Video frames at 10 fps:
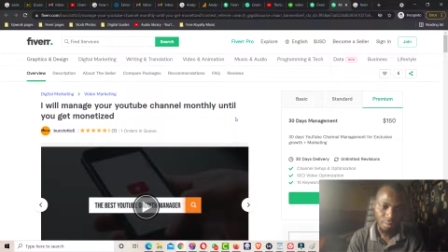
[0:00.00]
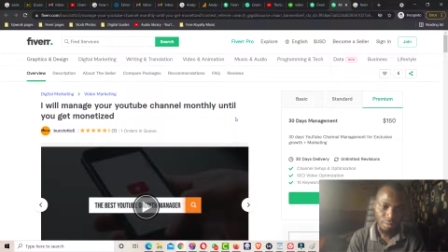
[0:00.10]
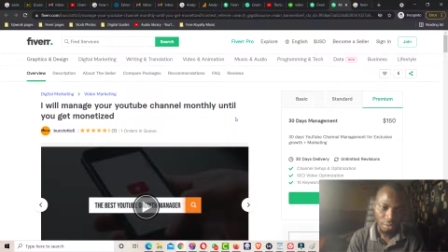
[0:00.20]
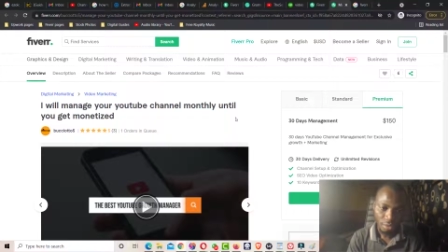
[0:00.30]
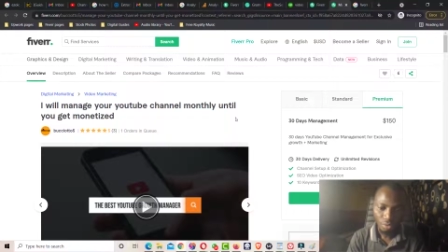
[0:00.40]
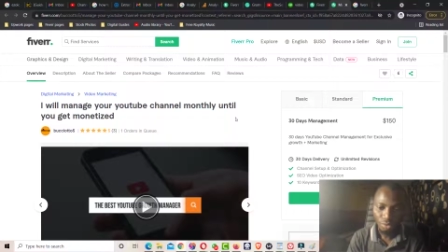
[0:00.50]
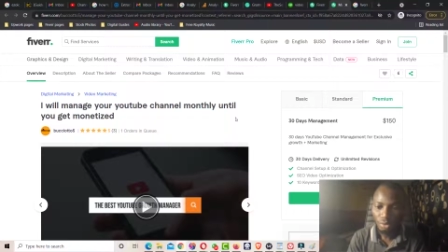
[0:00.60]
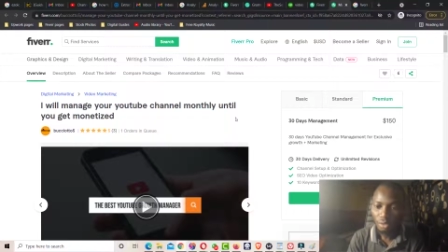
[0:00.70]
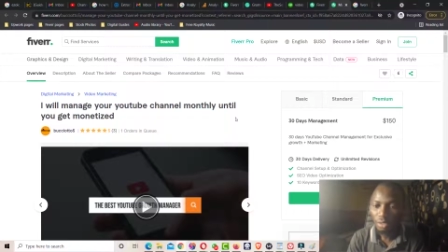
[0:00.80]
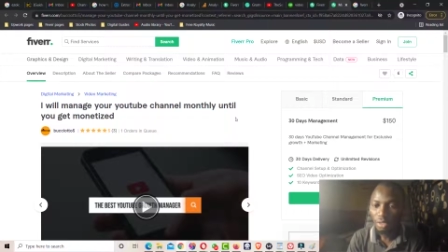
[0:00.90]

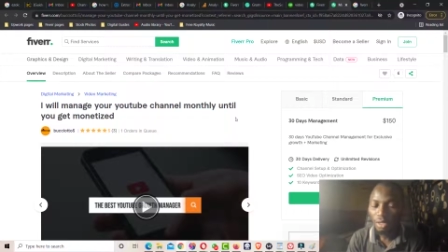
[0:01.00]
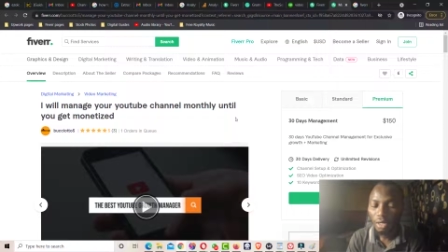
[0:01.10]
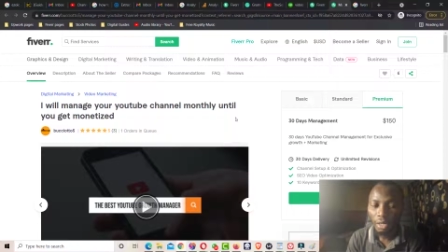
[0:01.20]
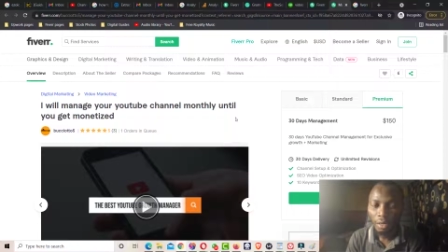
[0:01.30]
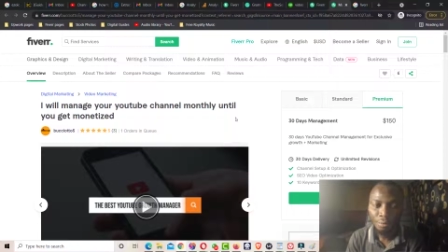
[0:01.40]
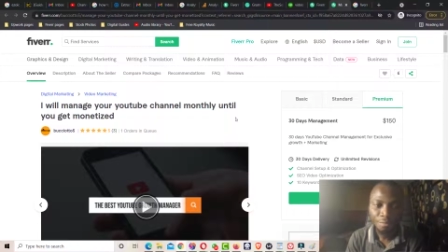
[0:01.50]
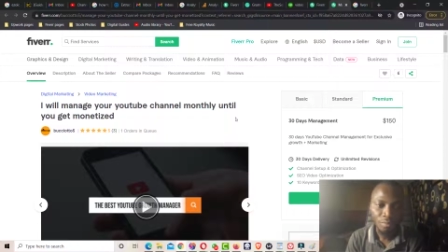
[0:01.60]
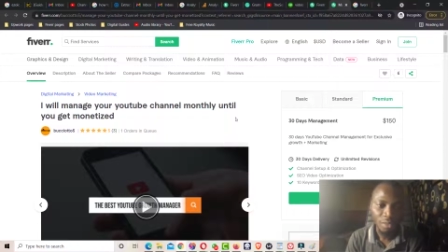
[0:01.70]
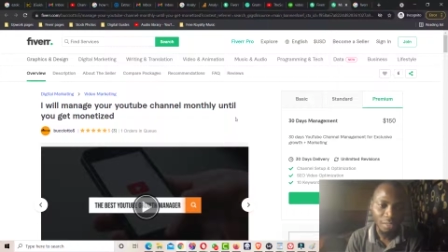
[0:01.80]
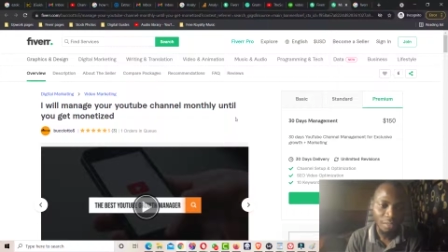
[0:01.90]
So
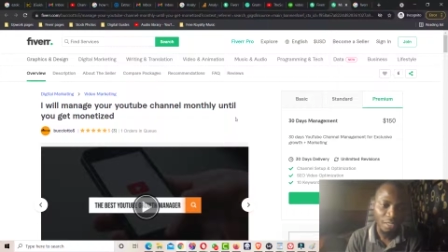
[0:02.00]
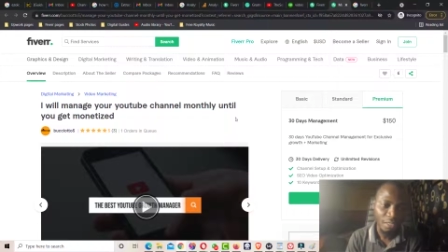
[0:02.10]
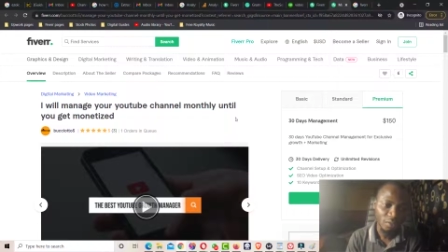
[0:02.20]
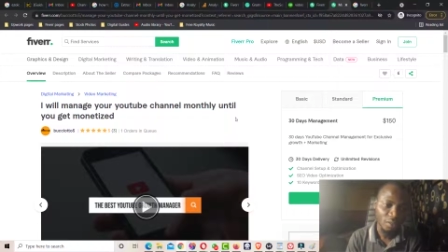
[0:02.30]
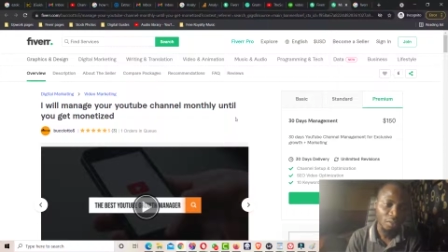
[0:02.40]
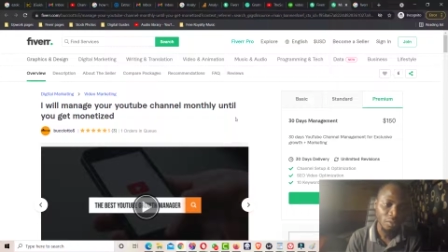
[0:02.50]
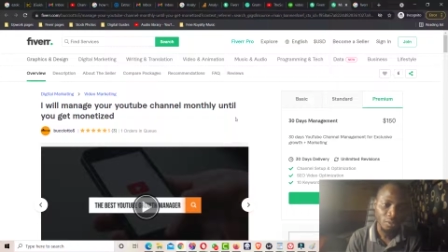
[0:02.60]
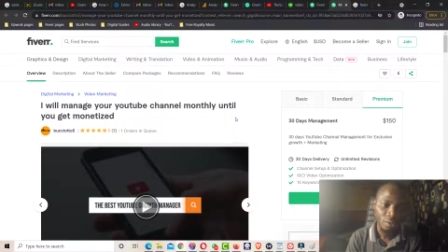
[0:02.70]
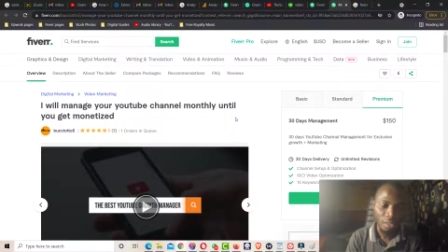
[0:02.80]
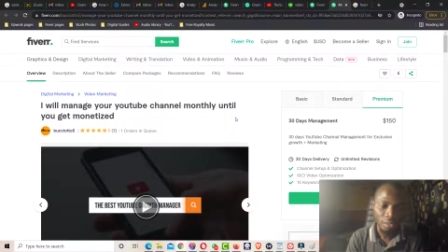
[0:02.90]
that's that for this video,
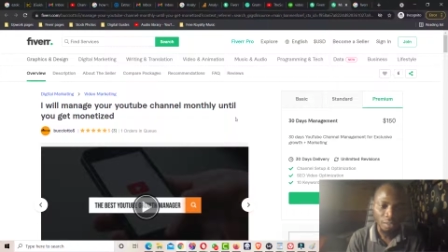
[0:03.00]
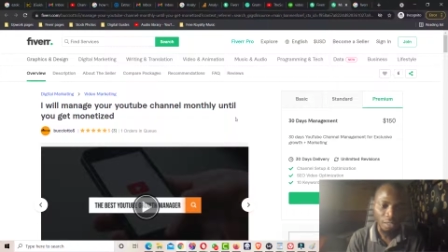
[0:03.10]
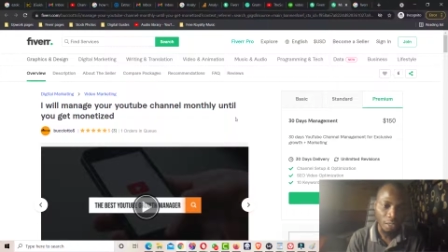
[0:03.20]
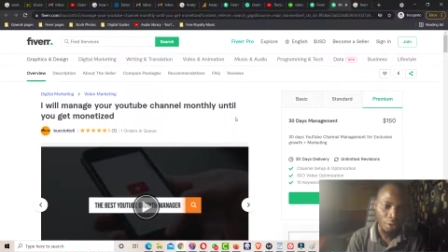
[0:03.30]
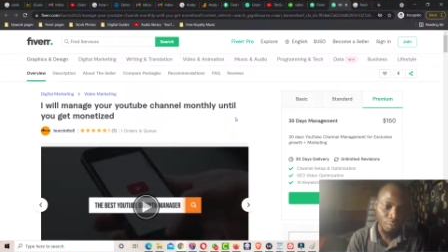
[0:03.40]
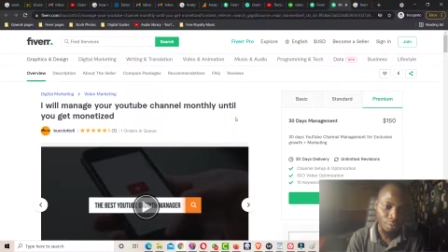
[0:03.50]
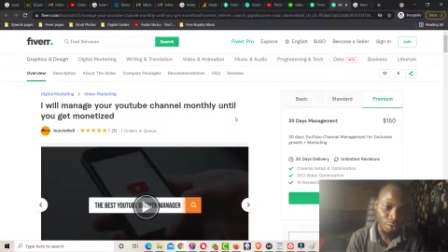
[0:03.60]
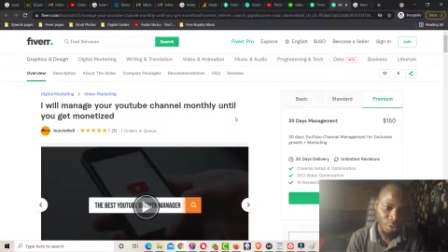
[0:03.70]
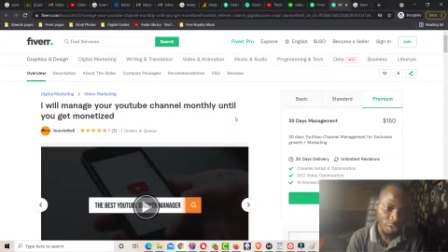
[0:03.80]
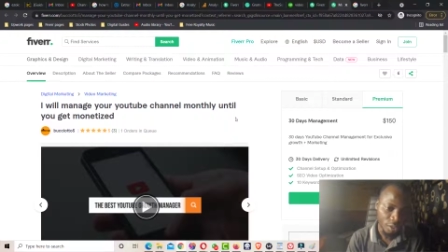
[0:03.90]
and I hope to
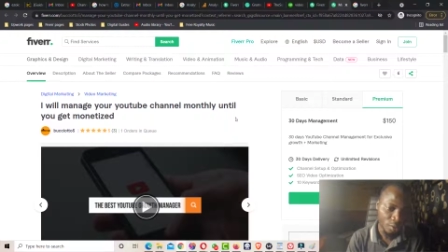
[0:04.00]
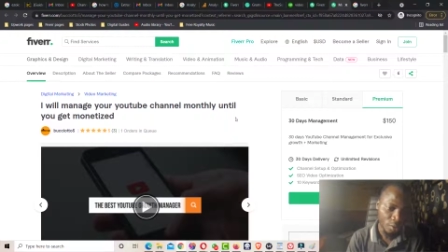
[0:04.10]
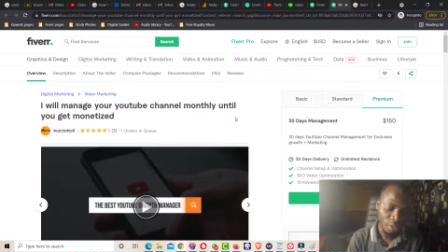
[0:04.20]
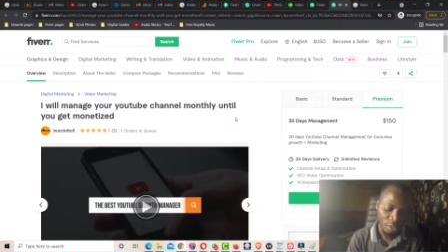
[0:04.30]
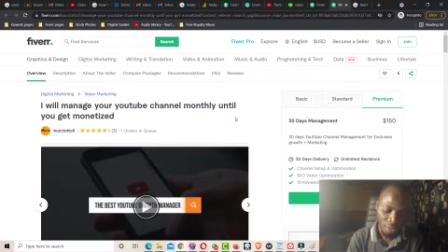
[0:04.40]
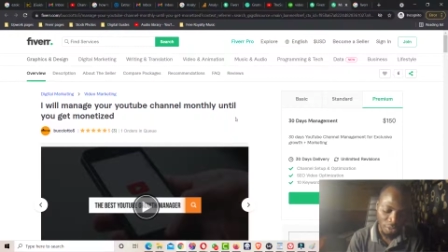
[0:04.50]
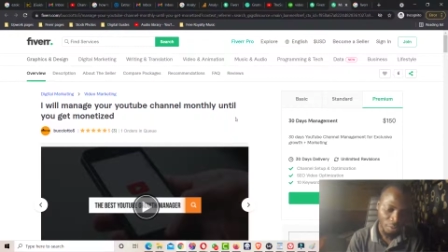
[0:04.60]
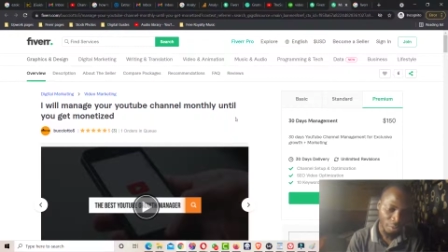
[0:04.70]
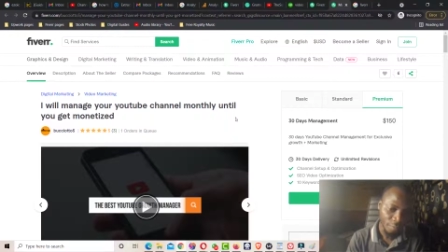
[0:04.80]
see you in the next one.